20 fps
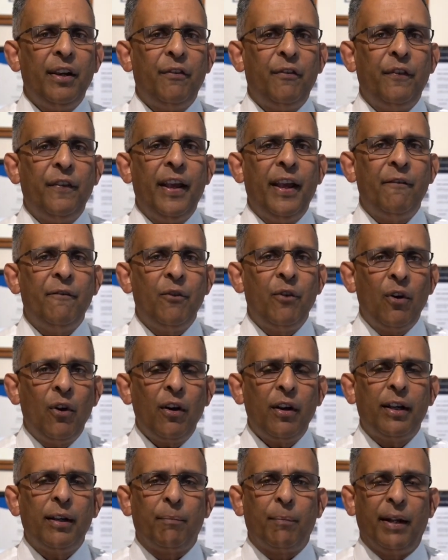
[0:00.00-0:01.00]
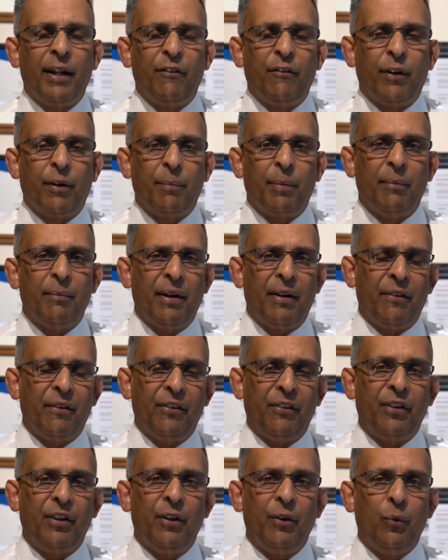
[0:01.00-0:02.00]
even if they have not applied for a
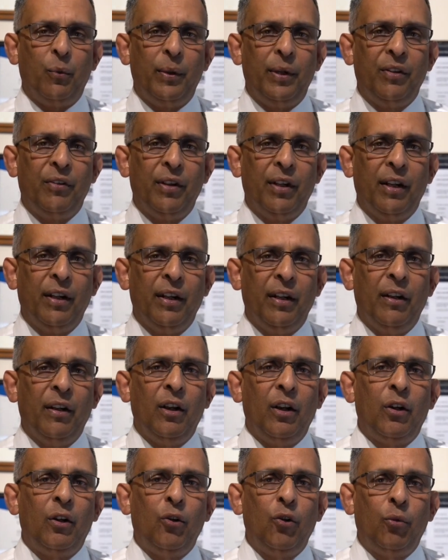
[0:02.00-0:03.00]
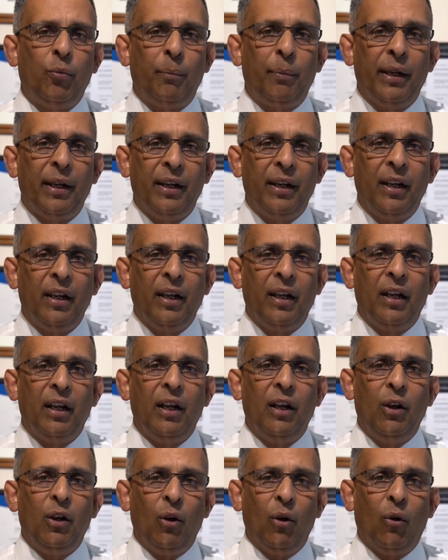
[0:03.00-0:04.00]
permanent resident visa, to
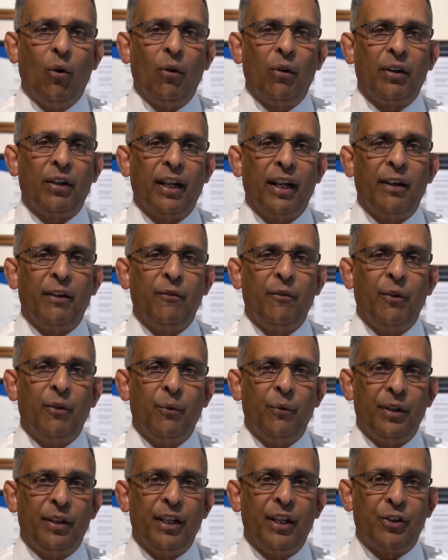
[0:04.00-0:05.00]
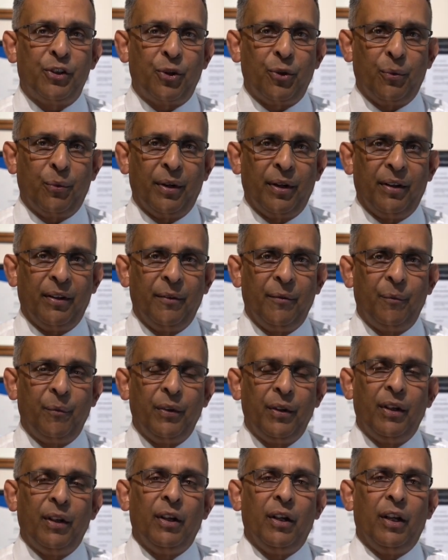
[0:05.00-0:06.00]
spend a long time with their
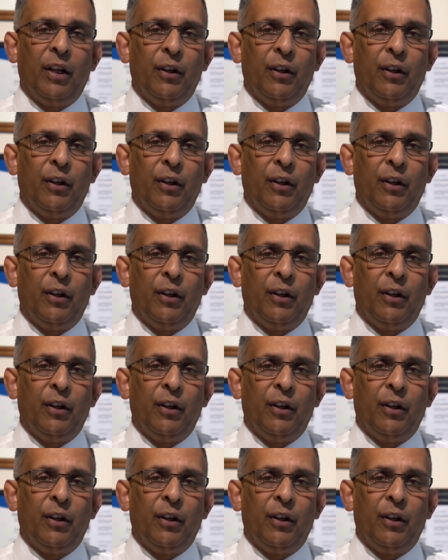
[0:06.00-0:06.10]
children.